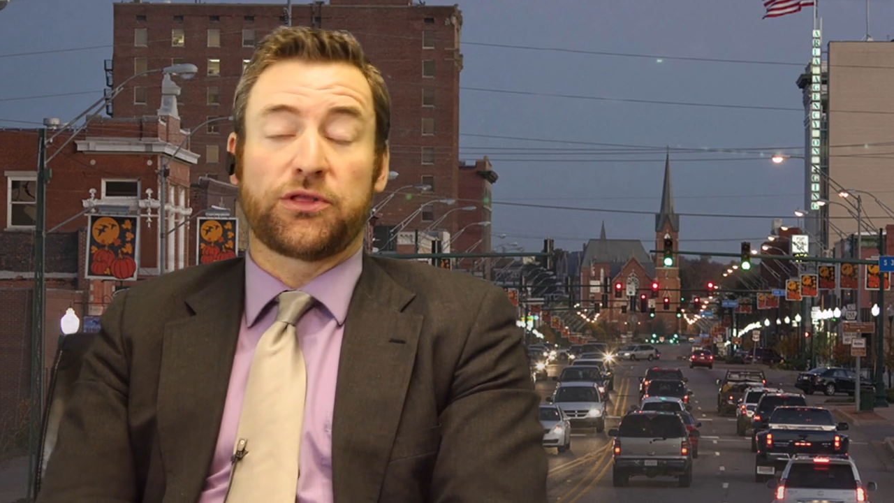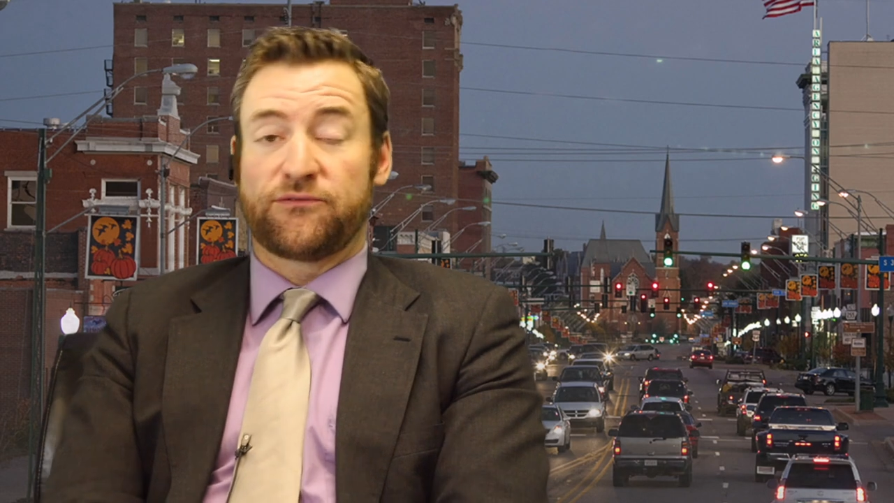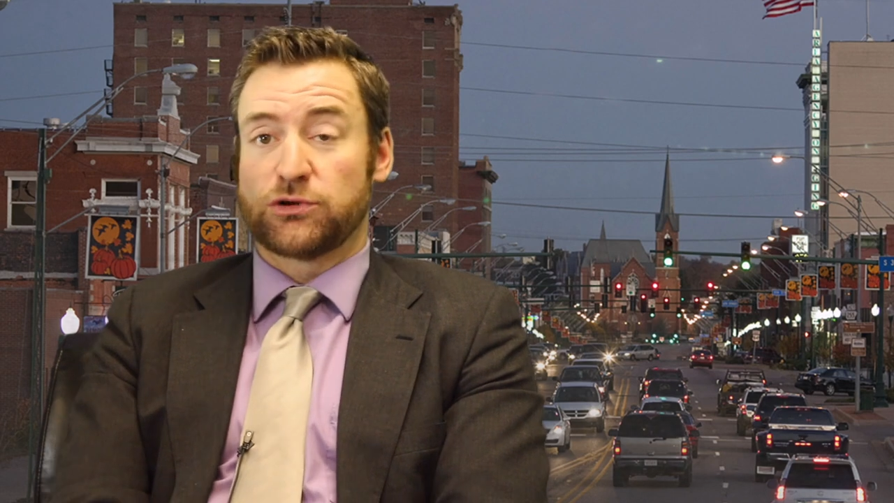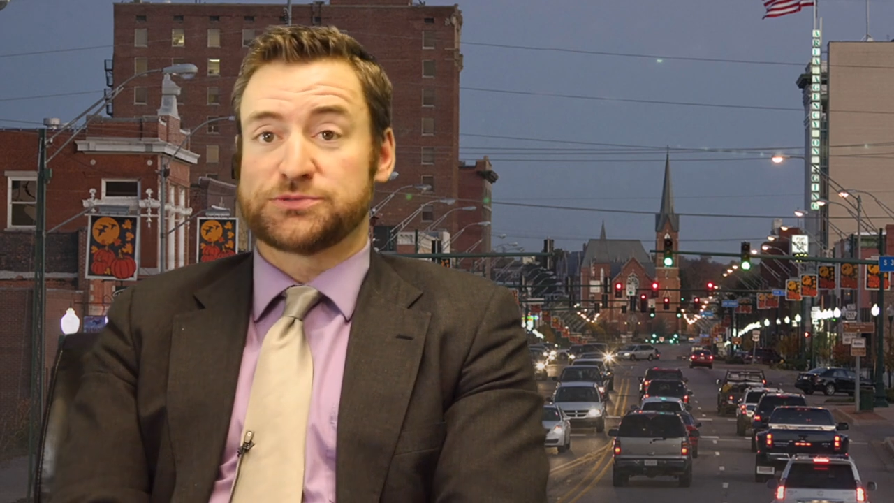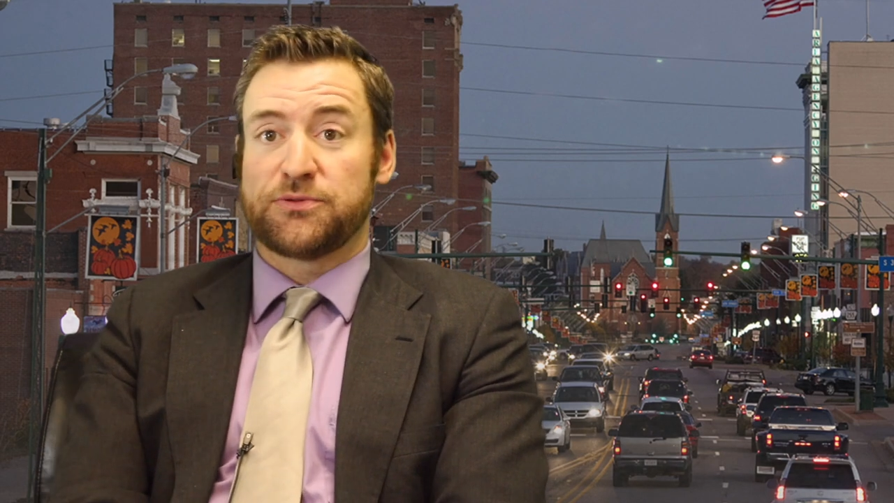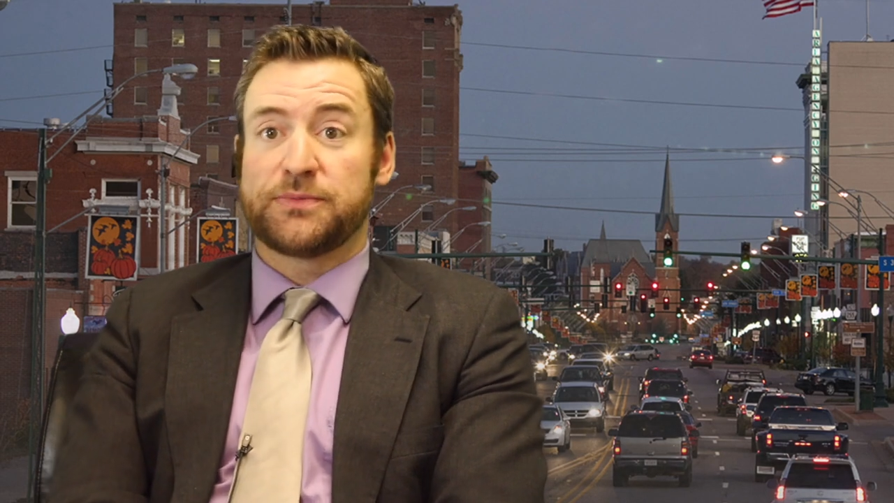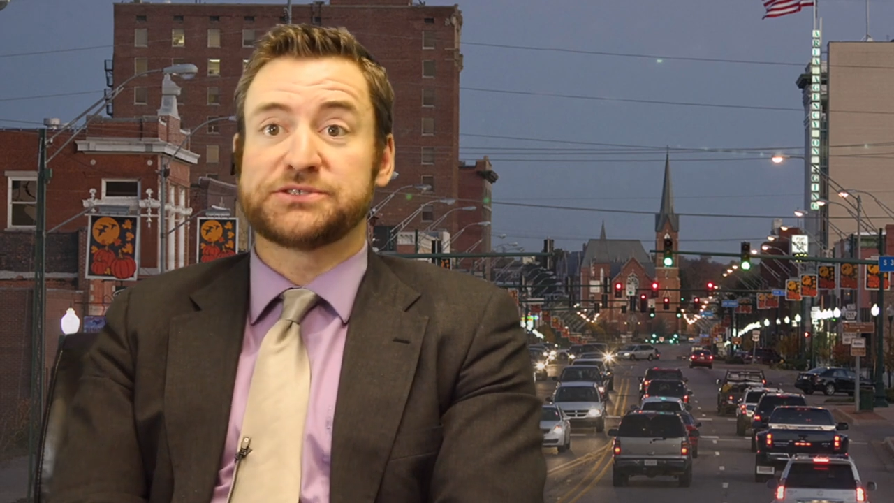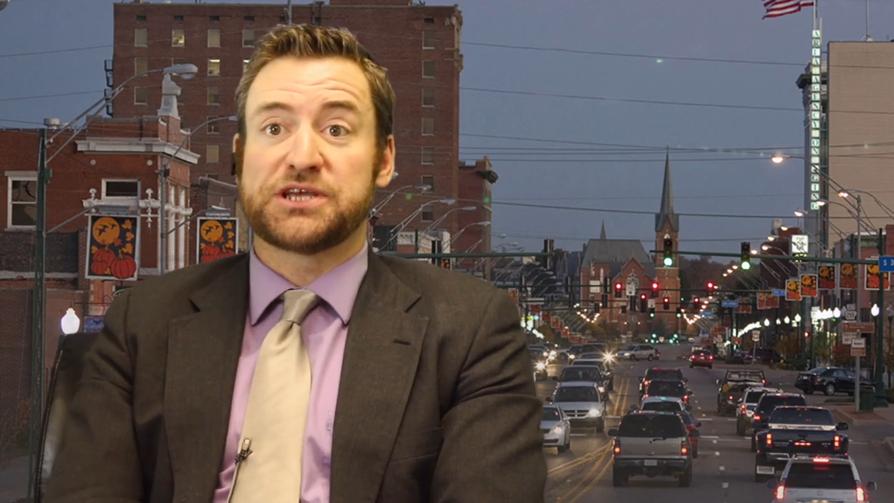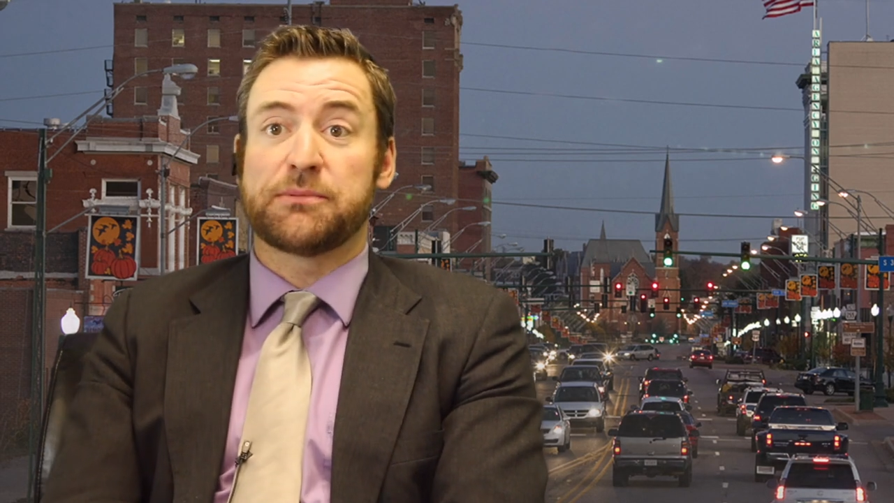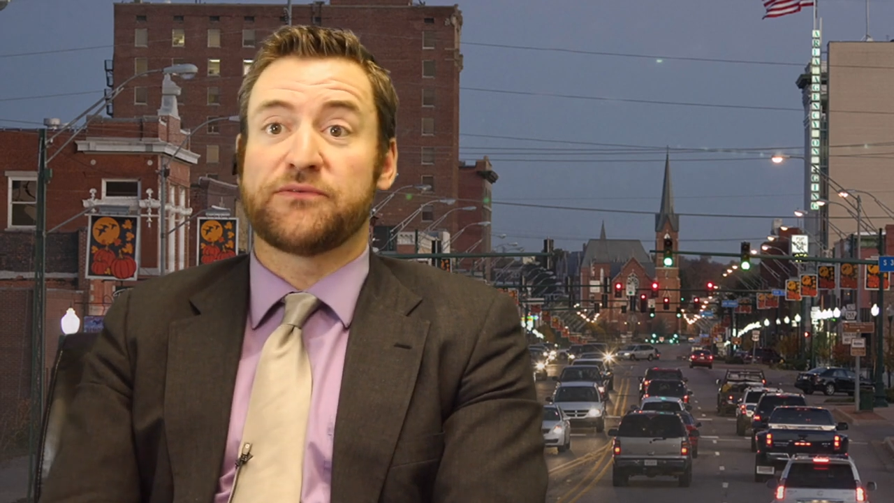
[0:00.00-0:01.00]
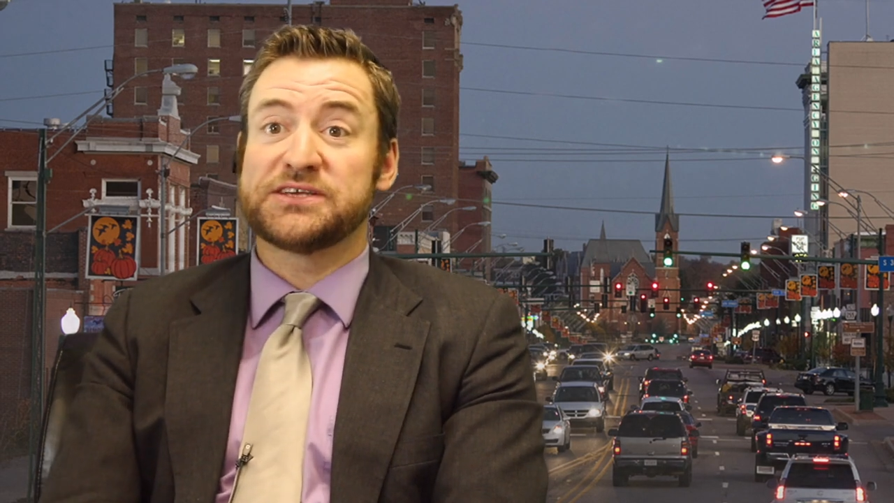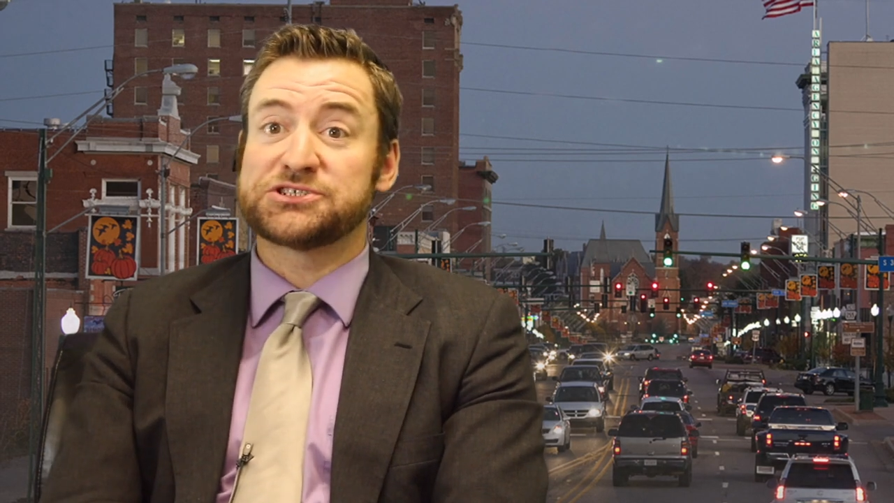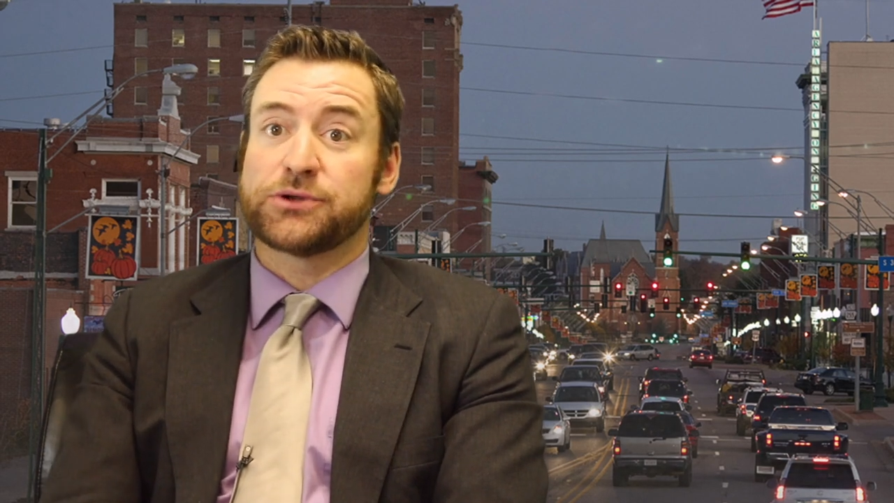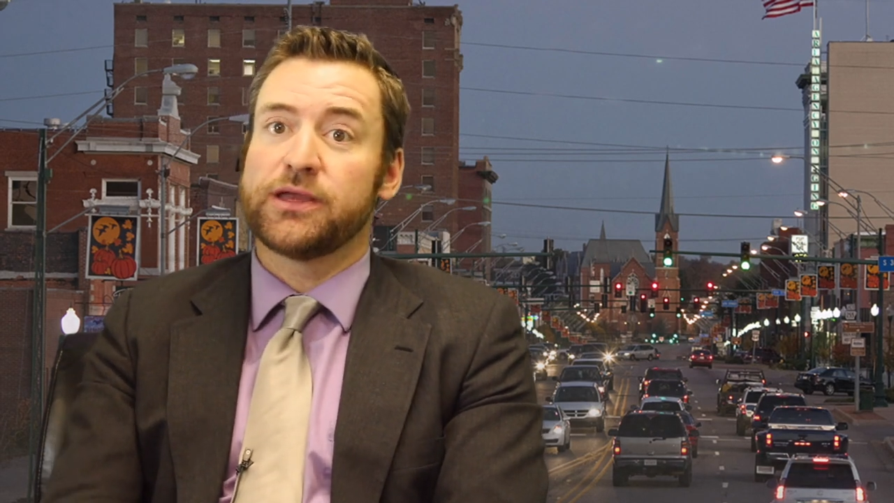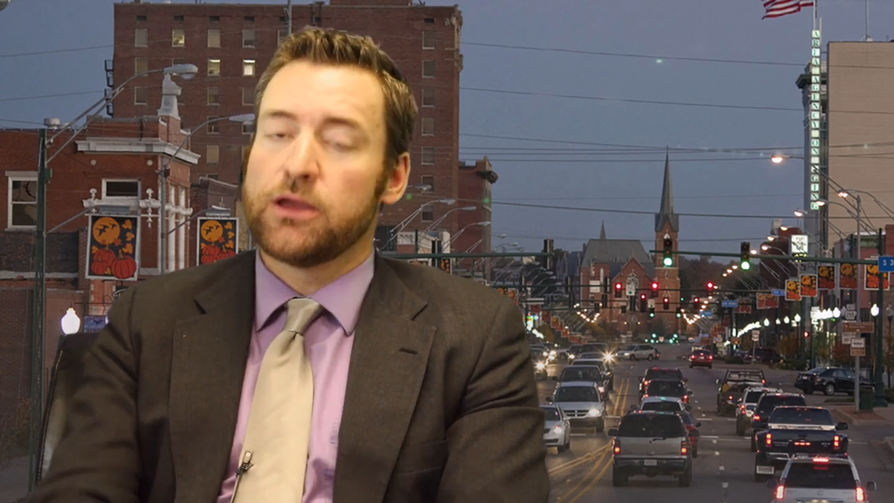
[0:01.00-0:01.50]
the Fort Smith Museum of
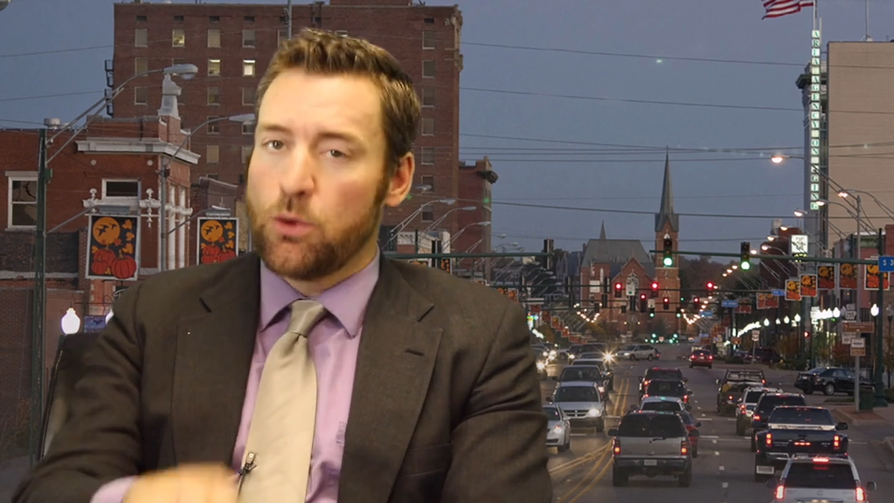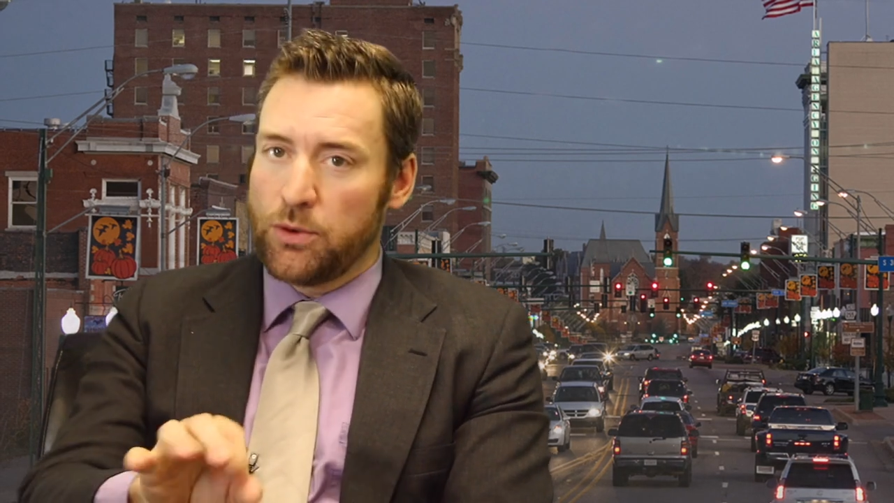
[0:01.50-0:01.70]
History,